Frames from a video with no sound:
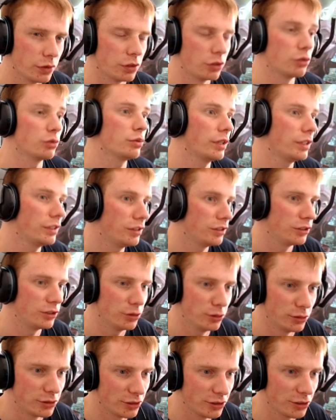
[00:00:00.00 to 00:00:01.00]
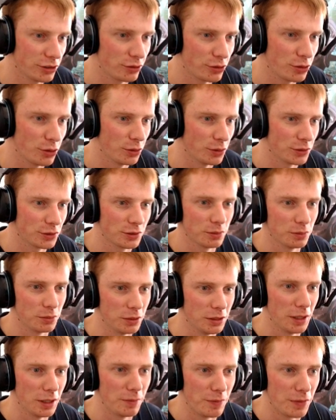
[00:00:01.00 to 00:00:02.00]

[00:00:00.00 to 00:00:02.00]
greater good, of course. But